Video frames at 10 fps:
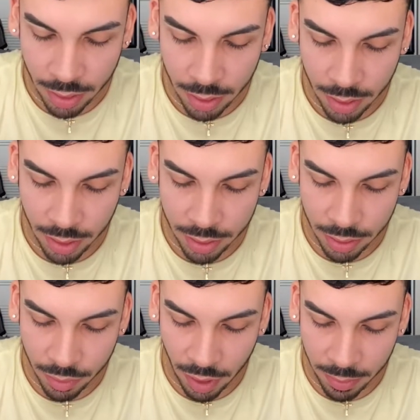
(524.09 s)
Alright, so let's
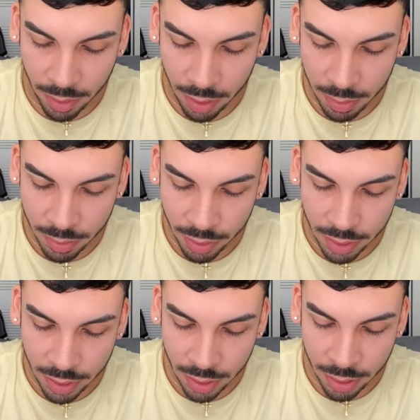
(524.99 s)
grab a little bit more
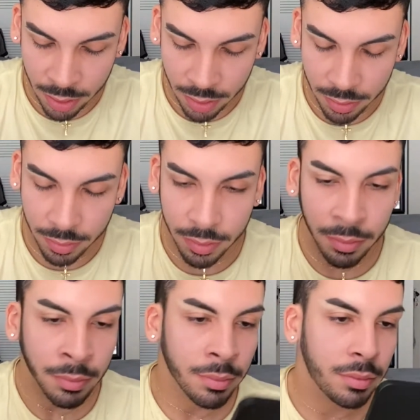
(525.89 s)
concealer.
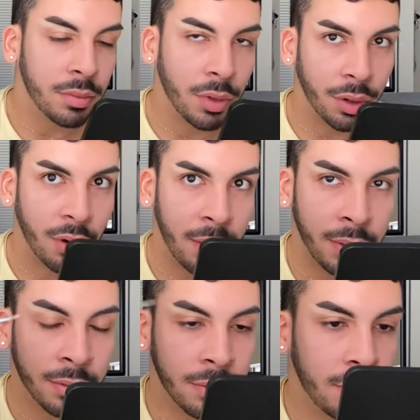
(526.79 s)
We're gonna grab it
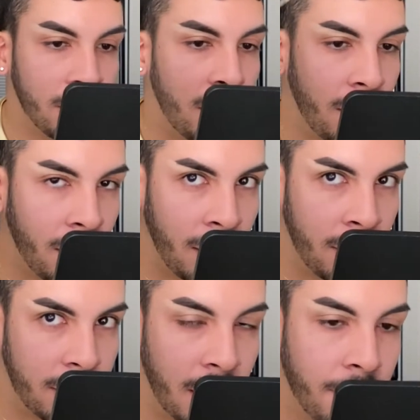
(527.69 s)
and then line the
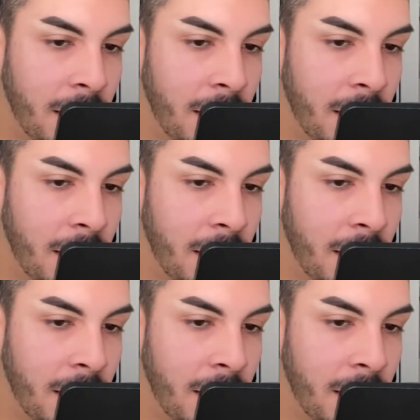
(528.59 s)
top.